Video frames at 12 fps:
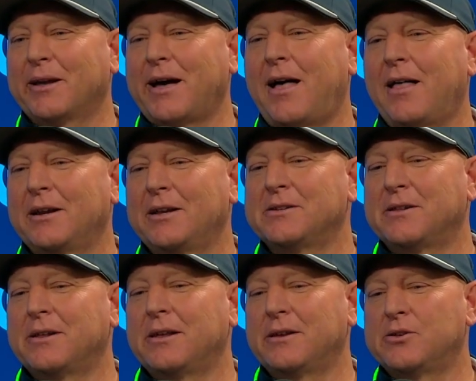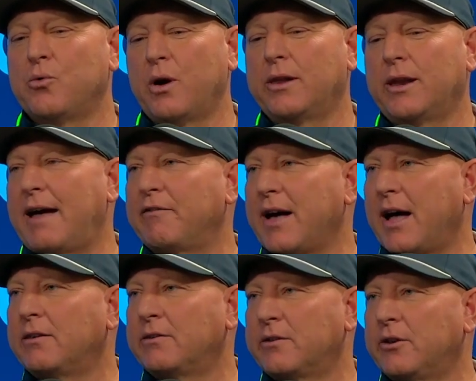Colin is the one that I've
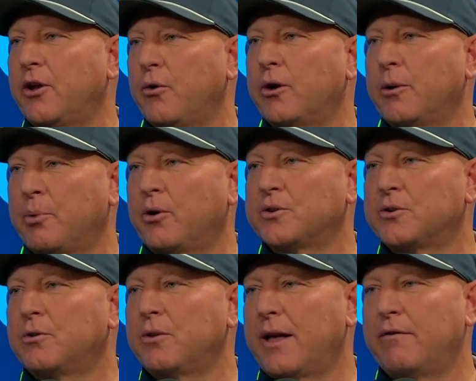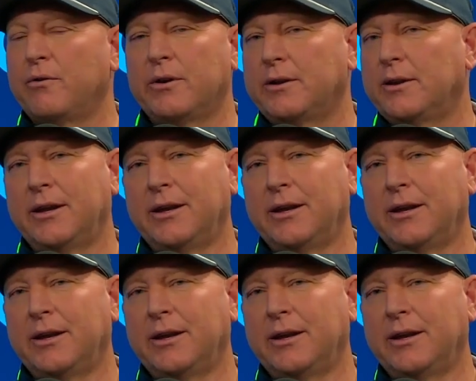gotten to know on a personal level, and